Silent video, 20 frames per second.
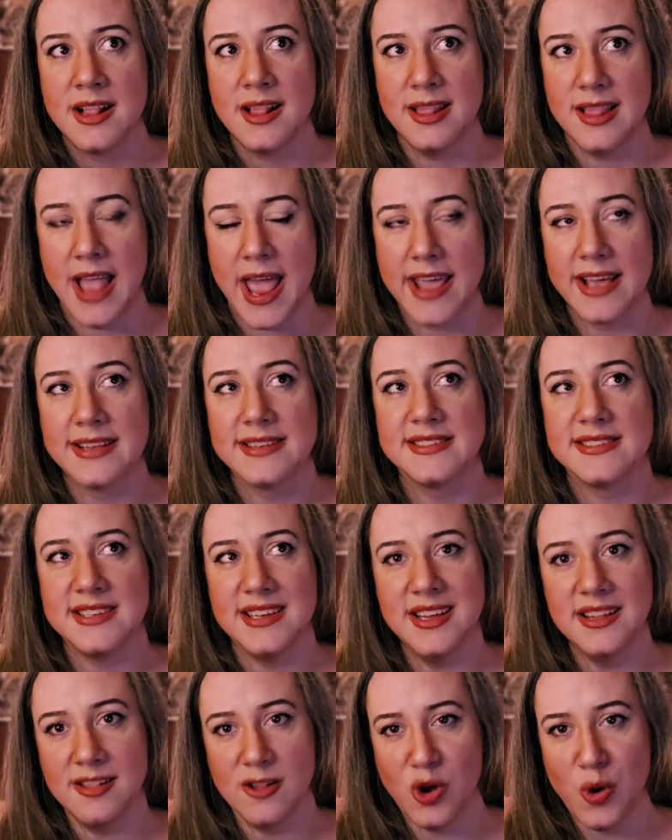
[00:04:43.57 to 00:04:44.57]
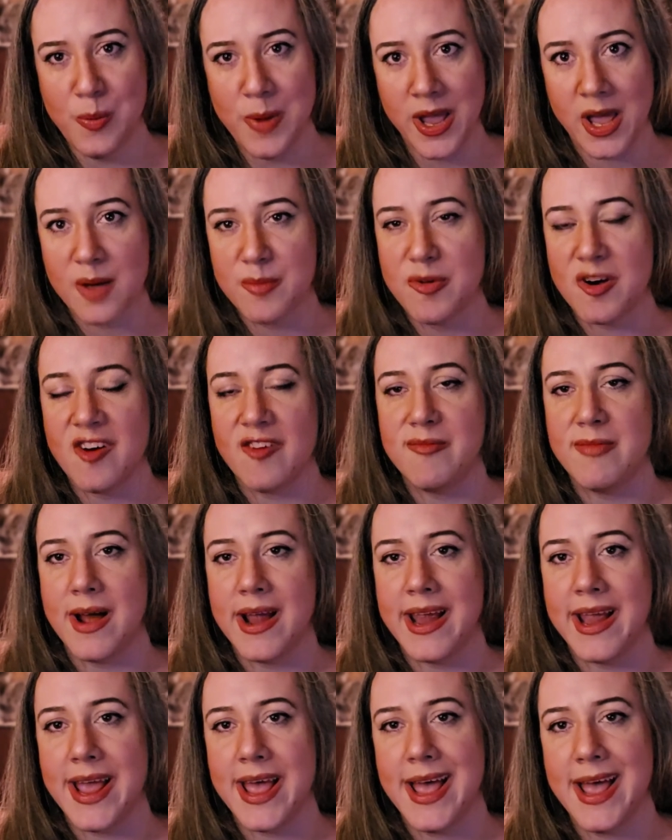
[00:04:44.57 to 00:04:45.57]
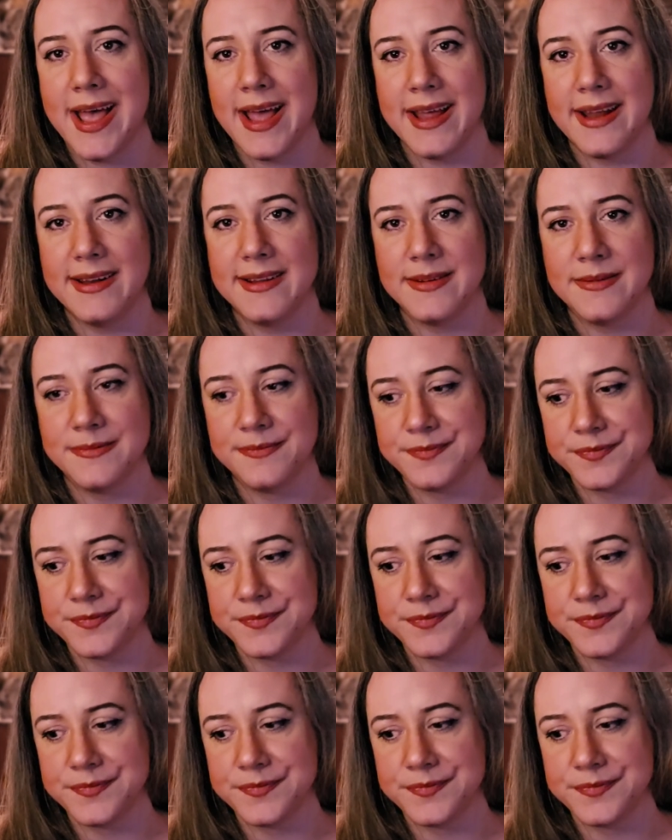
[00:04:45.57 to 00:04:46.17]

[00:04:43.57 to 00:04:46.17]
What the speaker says: legacy looming above my head.